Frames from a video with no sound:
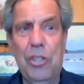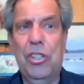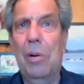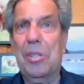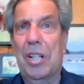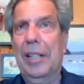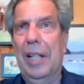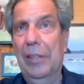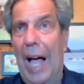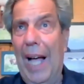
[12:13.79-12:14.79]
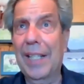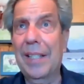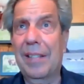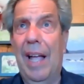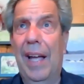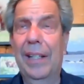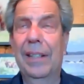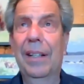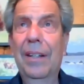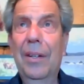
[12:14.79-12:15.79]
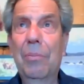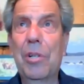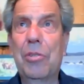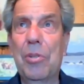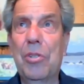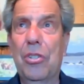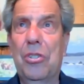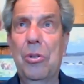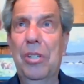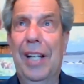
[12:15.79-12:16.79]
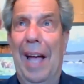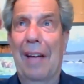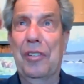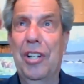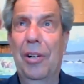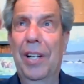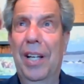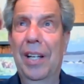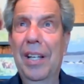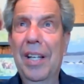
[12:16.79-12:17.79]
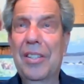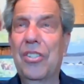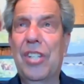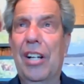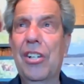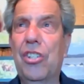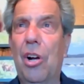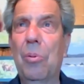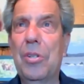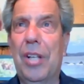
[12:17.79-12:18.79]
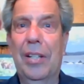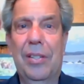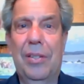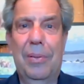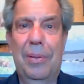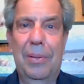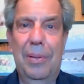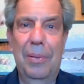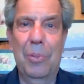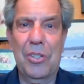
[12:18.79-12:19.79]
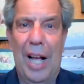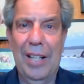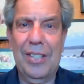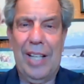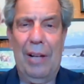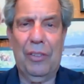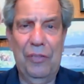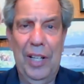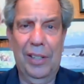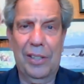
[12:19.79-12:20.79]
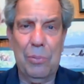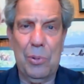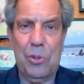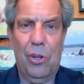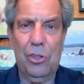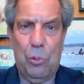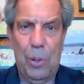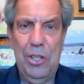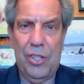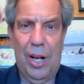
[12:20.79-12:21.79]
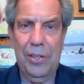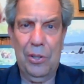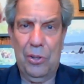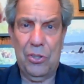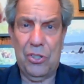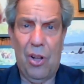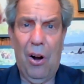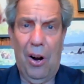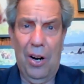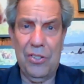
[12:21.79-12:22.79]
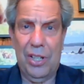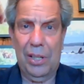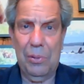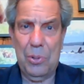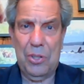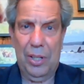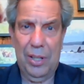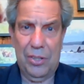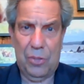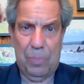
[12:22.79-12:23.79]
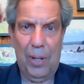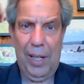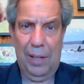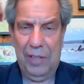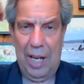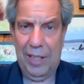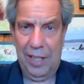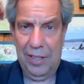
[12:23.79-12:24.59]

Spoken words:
the first show was at the Lion's Den, which was the student cafeteria. The second show was on South Field and was called Grease Under the Stars. And it was in the spring of